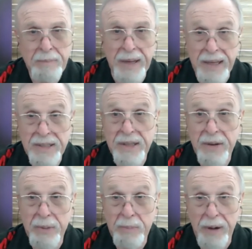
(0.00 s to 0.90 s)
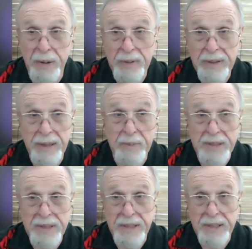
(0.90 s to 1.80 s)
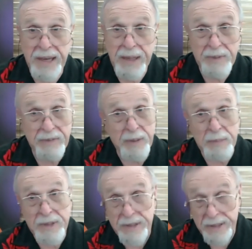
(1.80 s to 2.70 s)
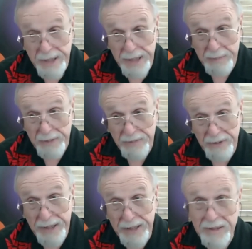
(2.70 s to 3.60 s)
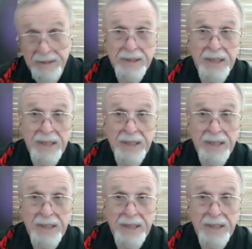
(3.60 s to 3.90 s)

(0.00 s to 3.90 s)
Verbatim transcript: Because of their impairment, they miss the exam. If they miss the exam, they fail.